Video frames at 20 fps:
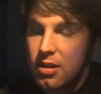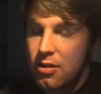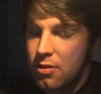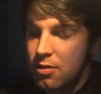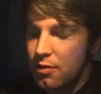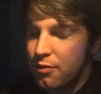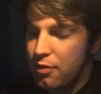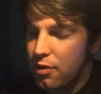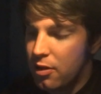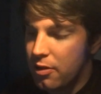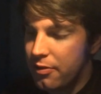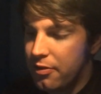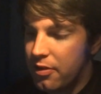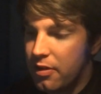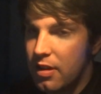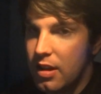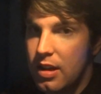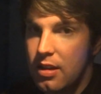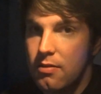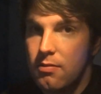
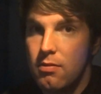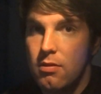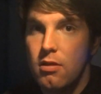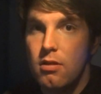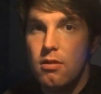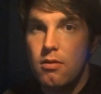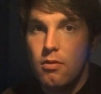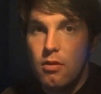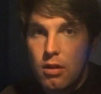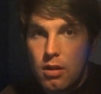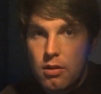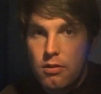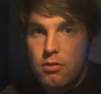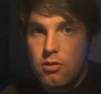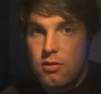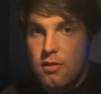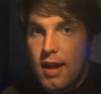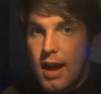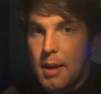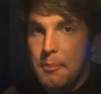University
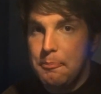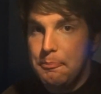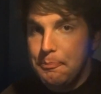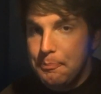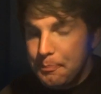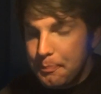stop,